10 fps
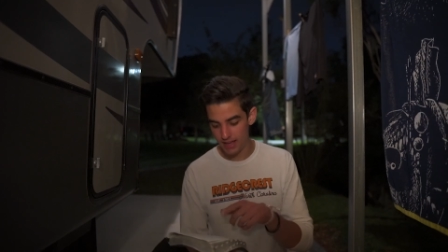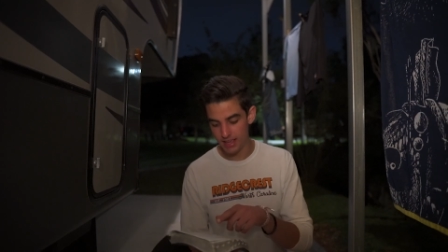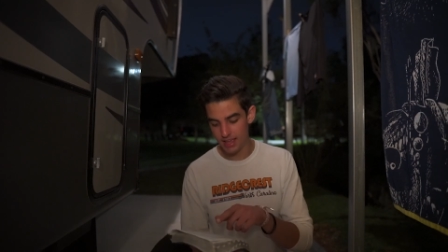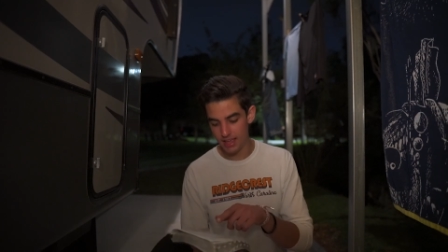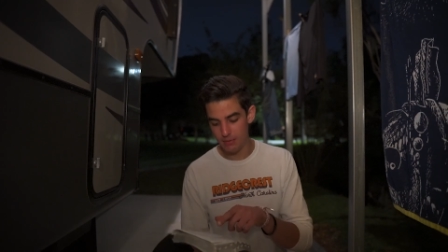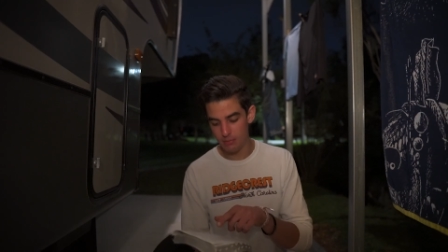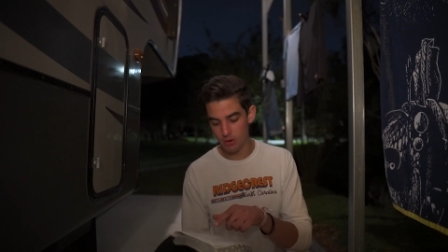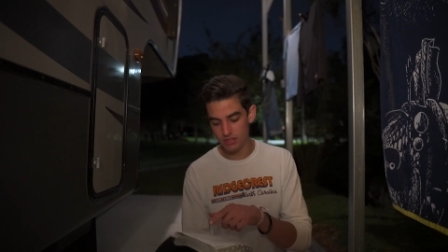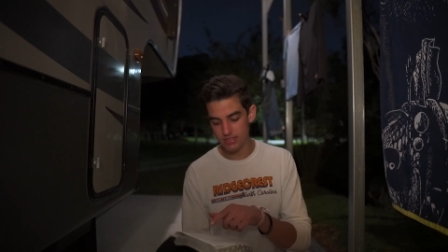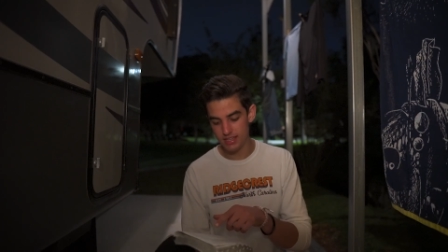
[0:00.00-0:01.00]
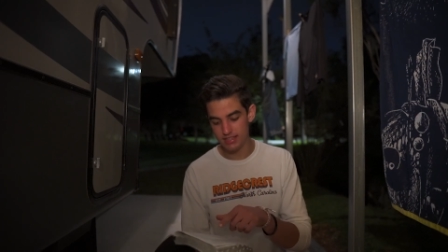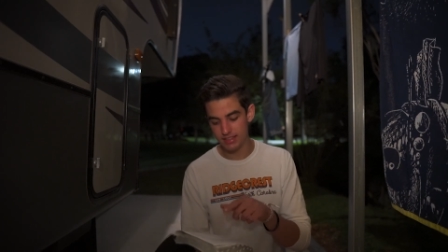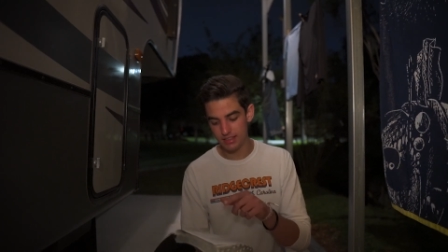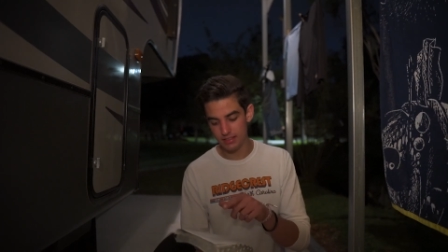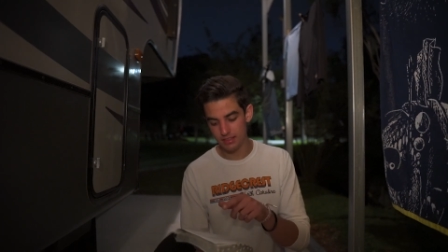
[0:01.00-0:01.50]
And, and Paul says that
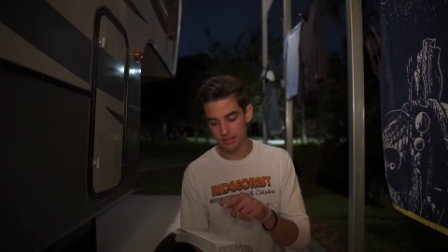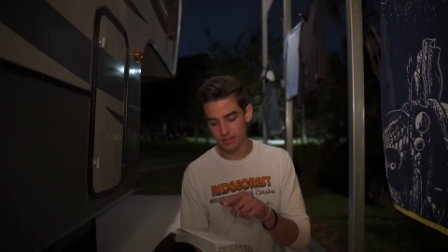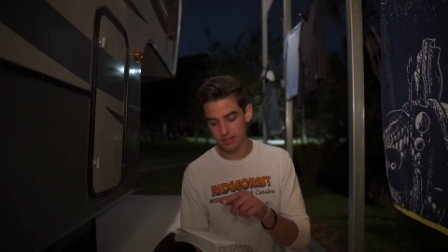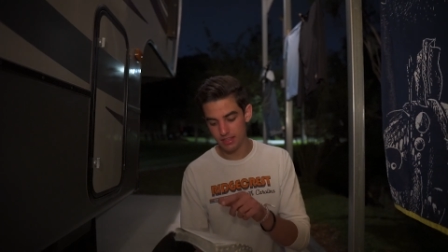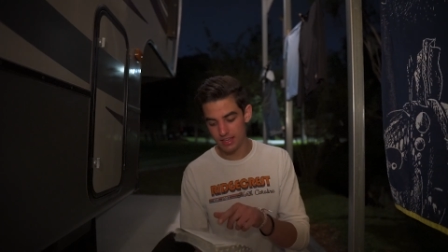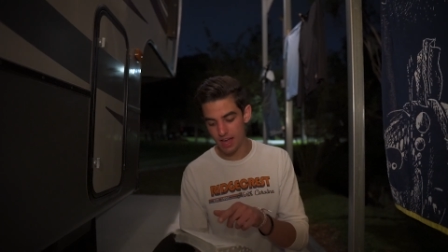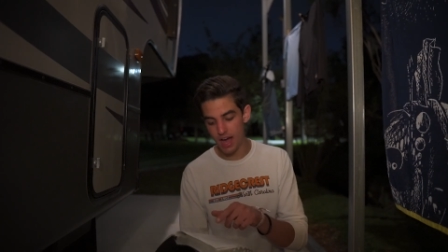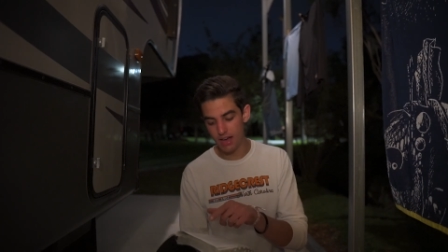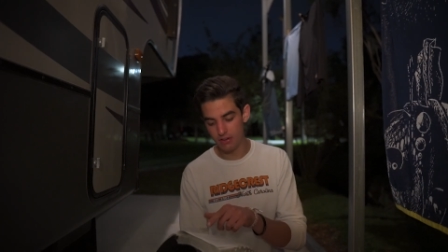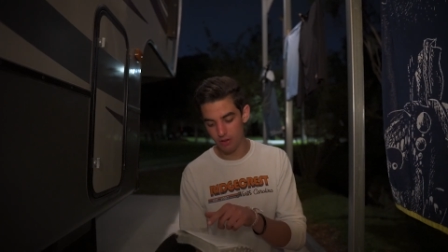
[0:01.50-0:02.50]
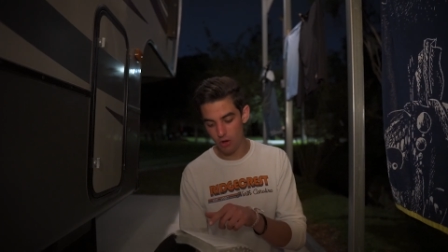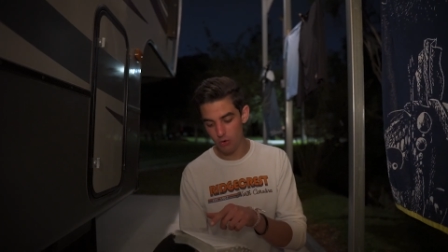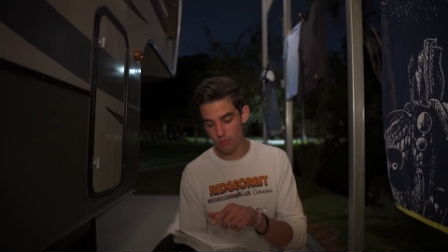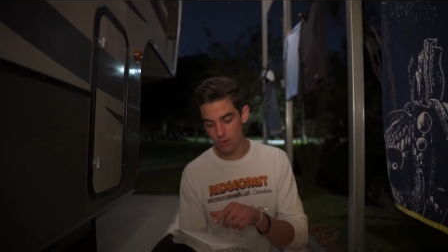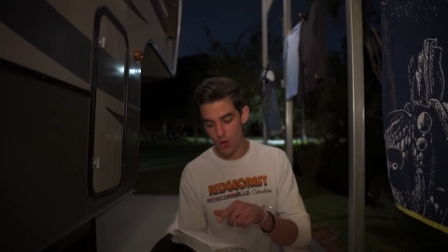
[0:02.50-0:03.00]
the God of
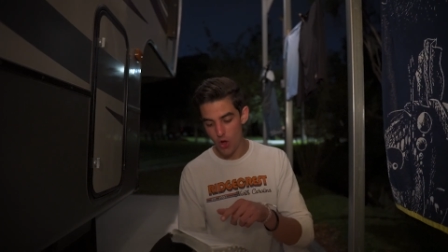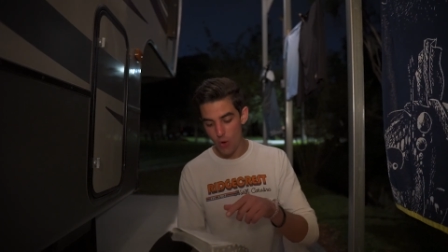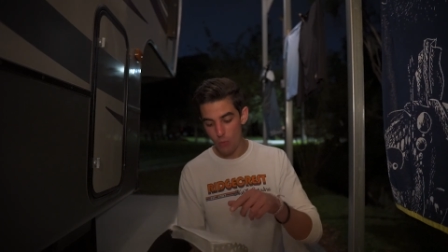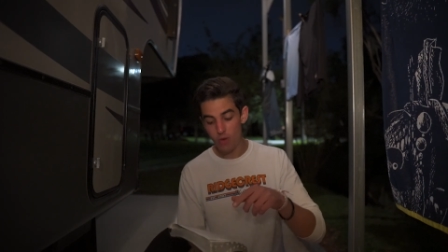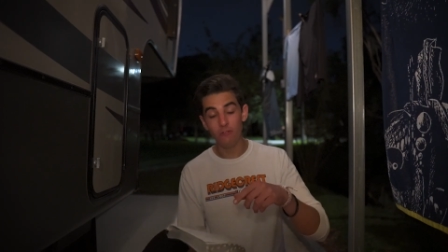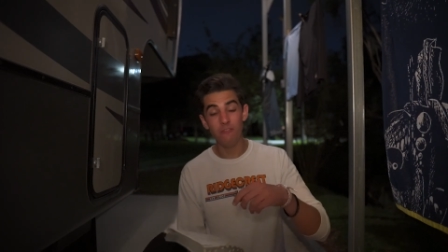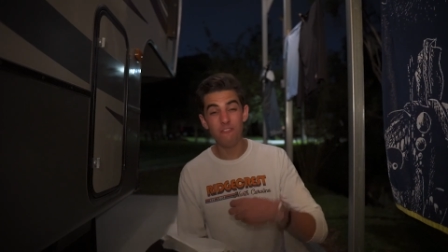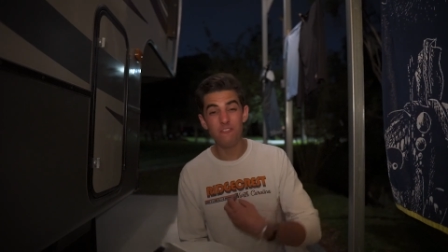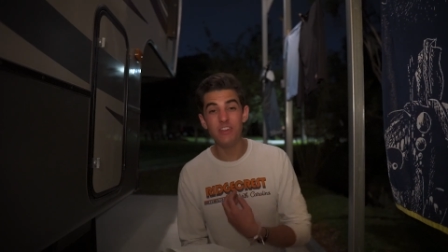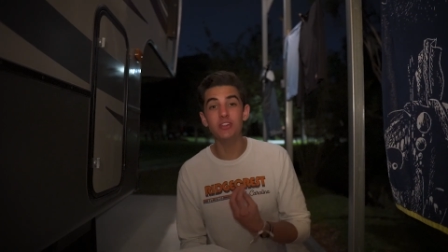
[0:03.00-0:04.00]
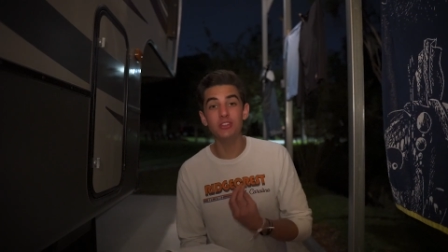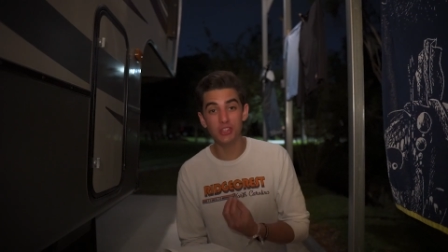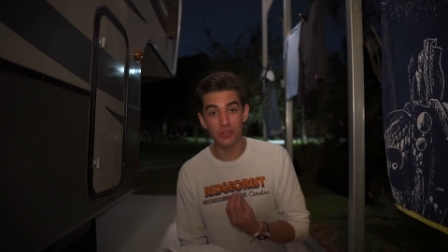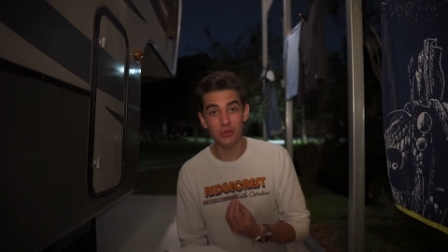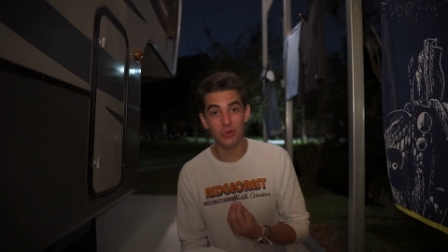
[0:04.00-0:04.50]
hope will fill
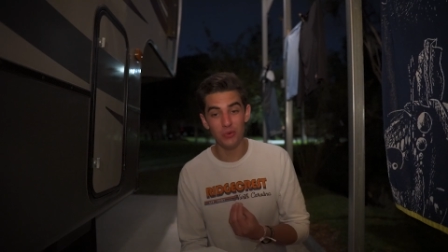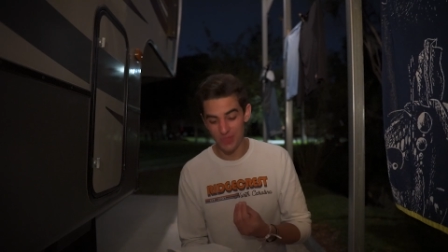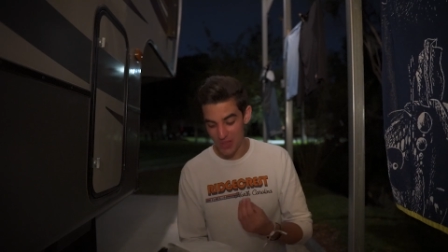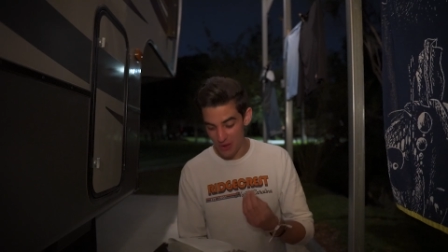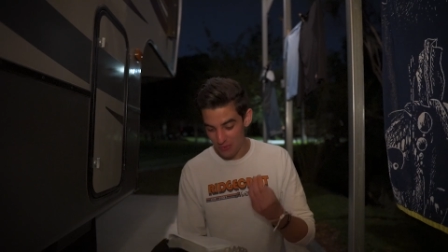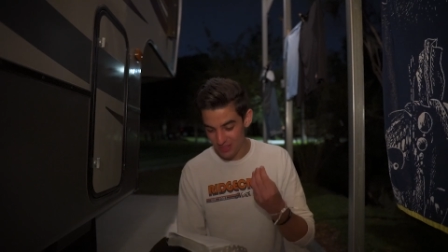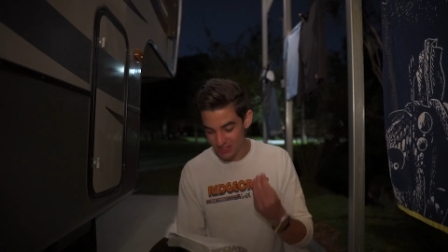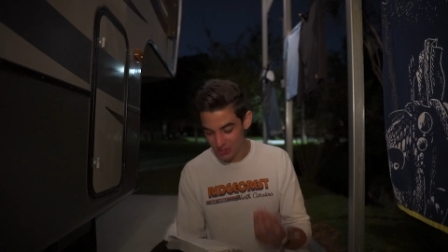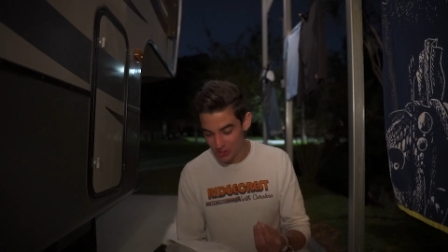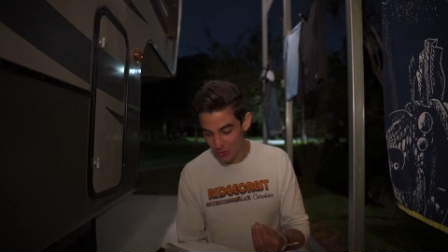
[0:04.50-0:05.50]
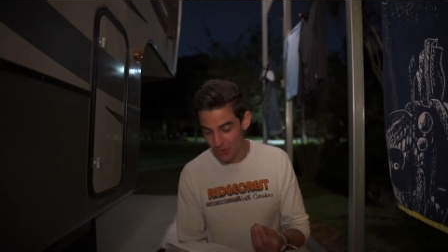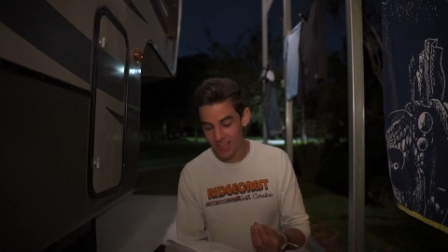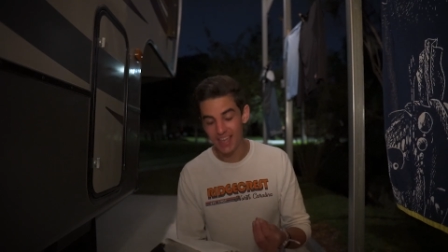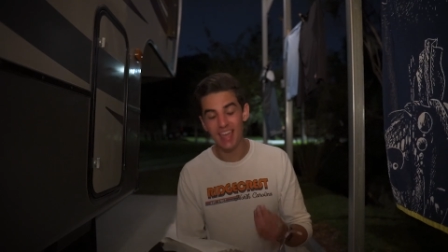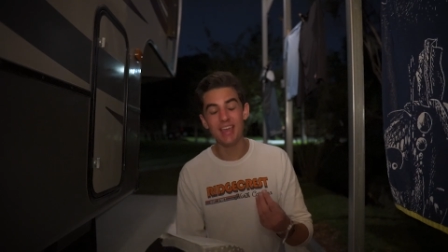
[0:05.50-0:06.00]
you with
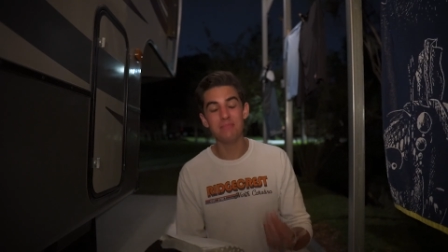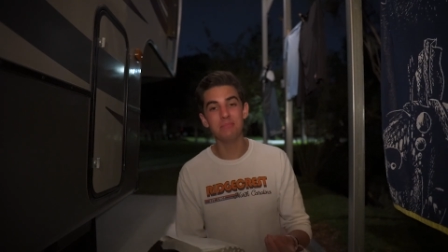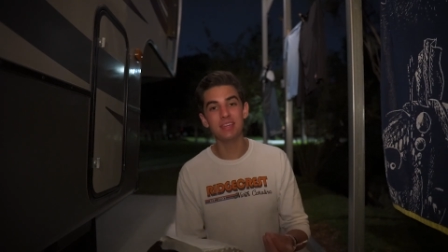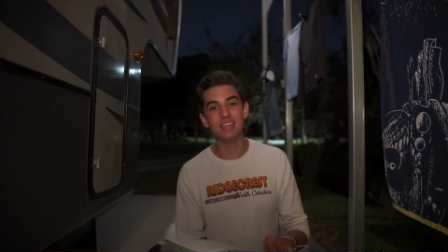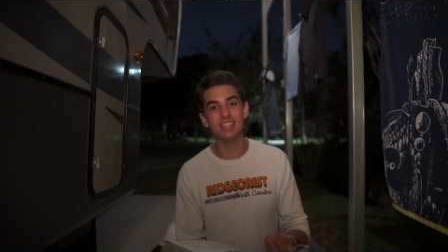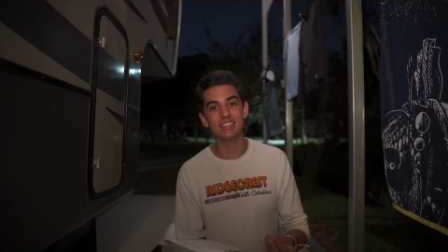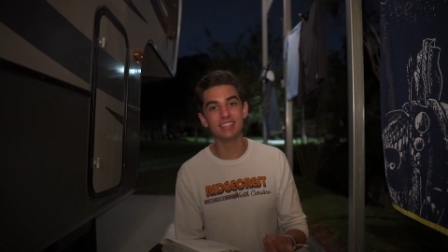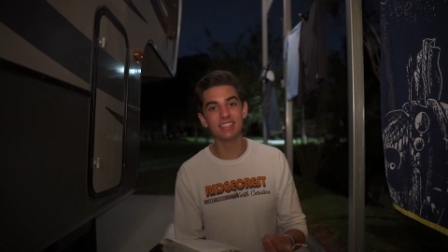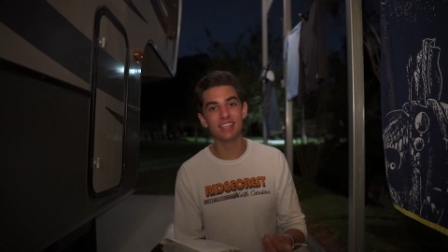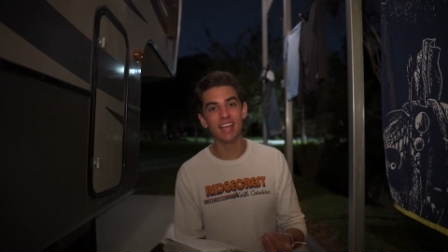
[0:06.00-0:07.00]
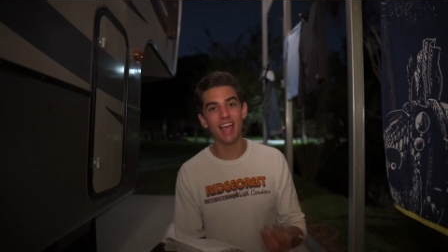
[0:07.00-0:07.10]
joy and peace